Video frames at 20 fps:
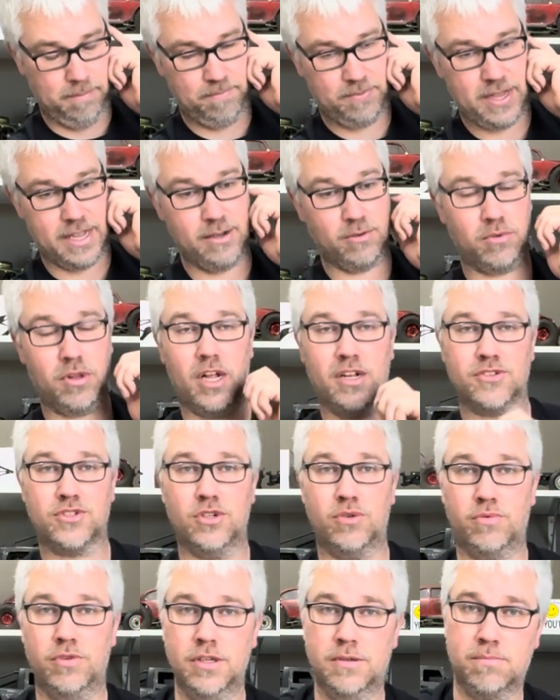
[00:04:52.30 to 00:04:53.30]
It will also
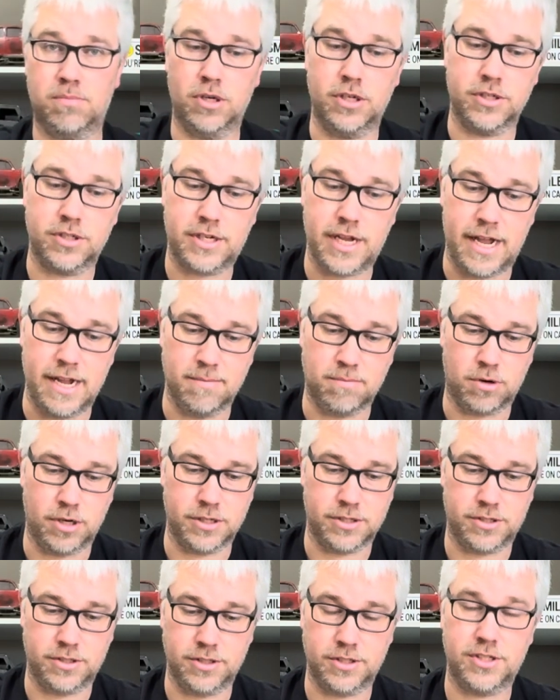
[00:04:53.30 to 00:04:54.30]
run brushed and
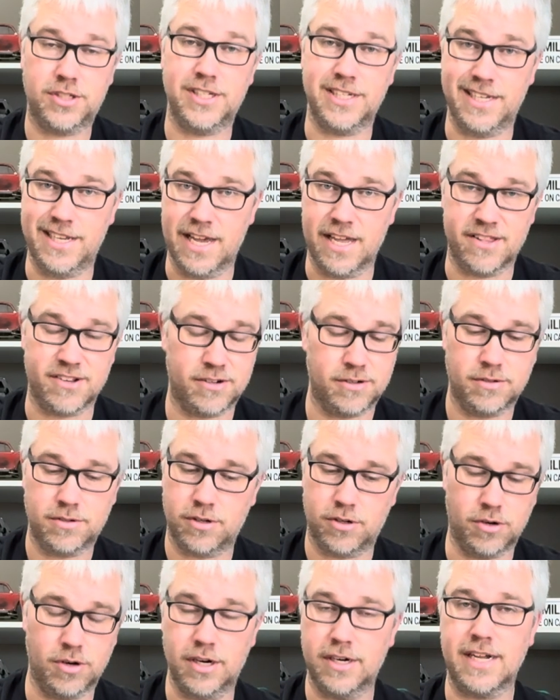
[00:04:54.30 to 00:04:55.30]
brushless together,
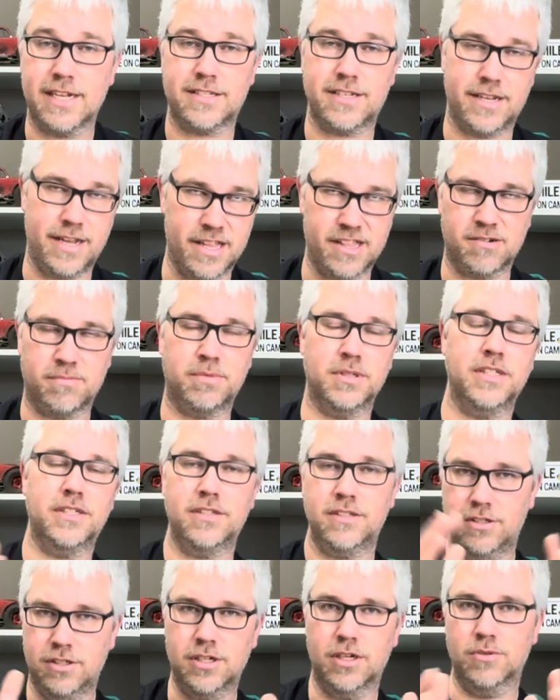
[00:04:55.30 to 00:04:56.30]
or not together, but
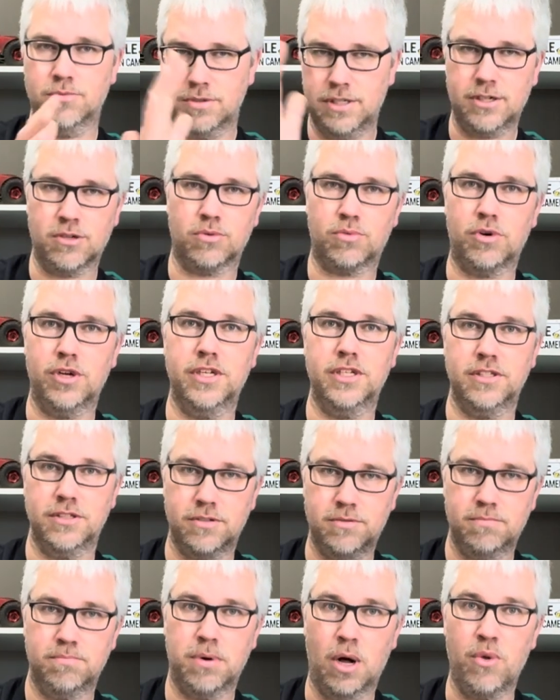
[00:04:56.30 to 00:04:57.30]
it'll run
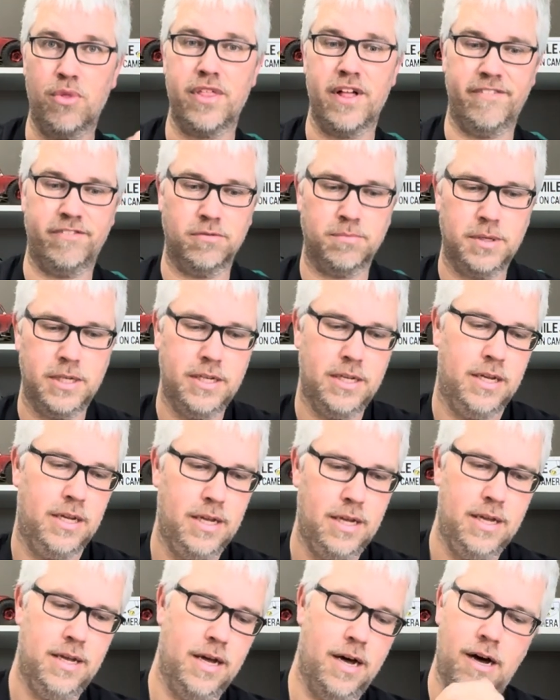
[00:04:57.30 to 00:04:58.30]
both of them.
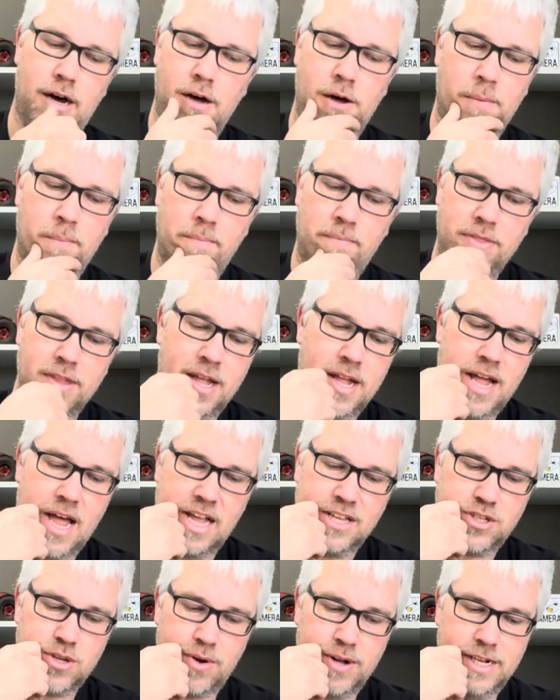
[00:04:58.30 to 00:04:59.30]

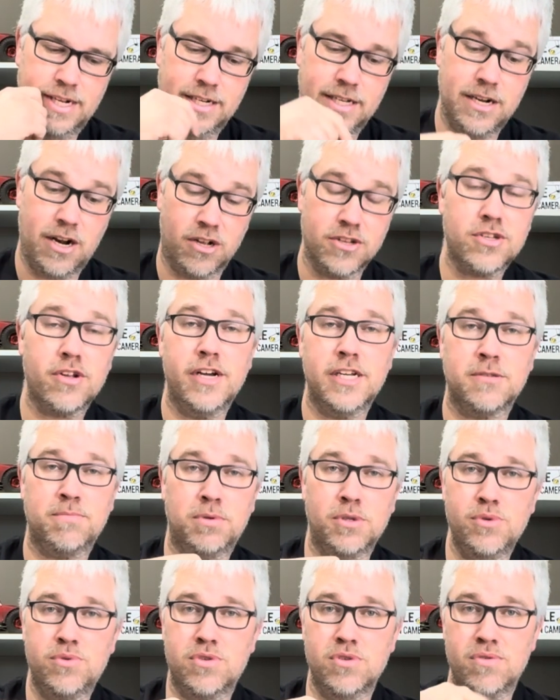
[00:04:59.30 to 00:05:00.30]
And it also has
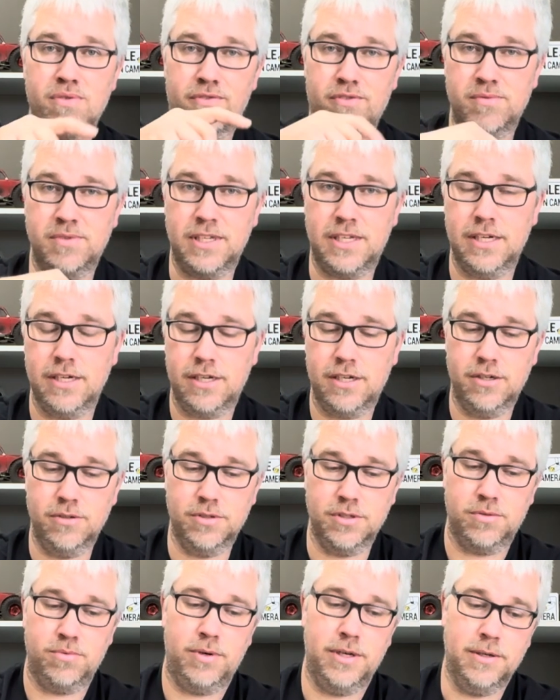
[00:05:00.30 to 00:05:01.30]
Bluetooth from the get-go
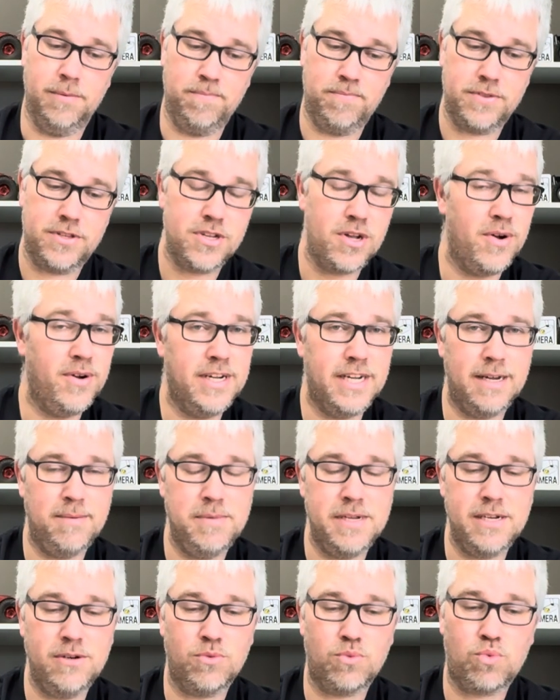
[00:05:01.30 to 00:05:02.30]
as well. So, I
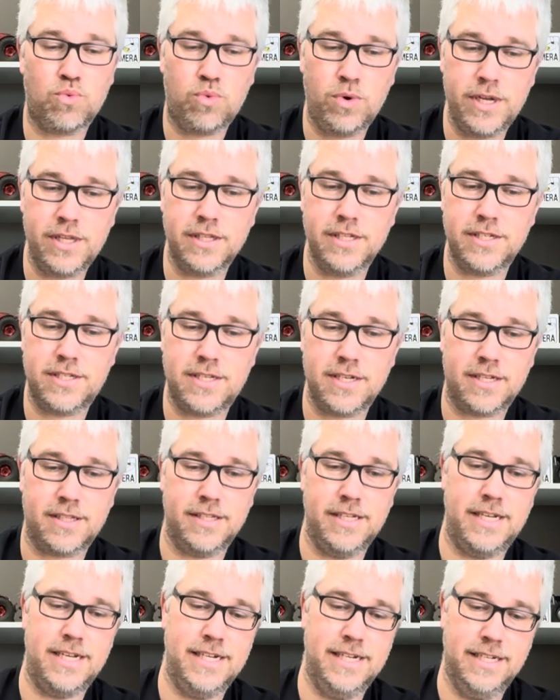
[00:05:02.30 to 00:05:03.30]
mean,
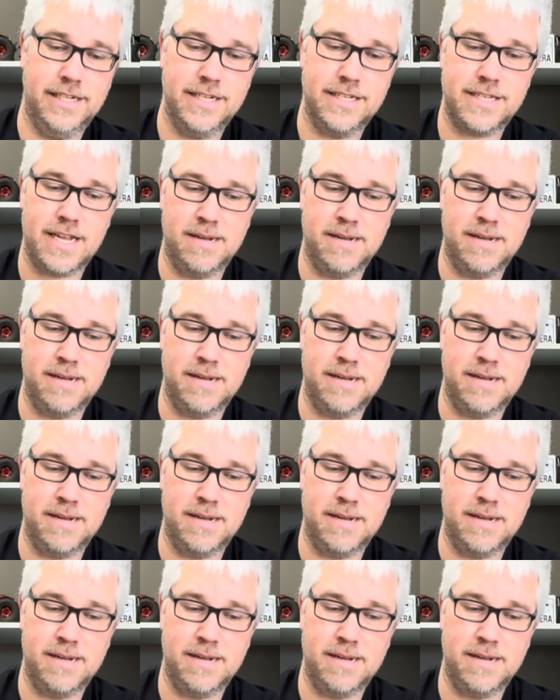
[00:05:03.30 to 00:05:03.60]
realistically, it is a